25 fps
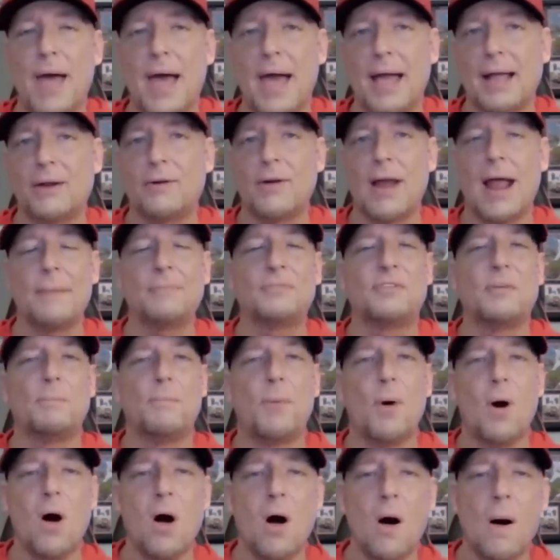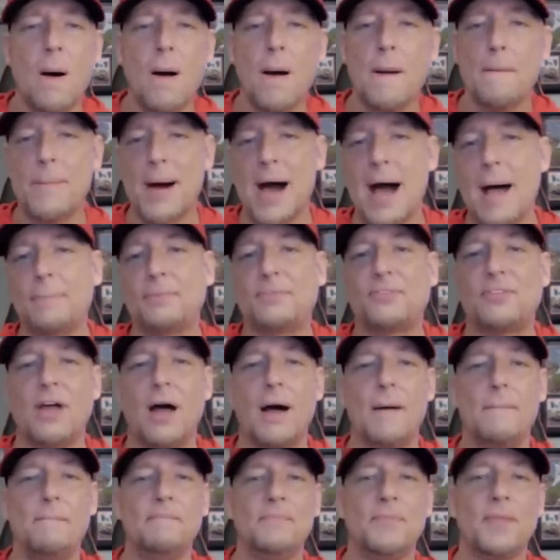bag, grabs the ball, pops
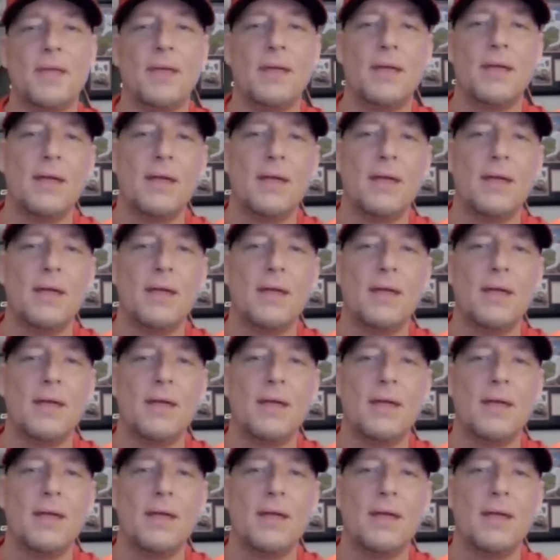up,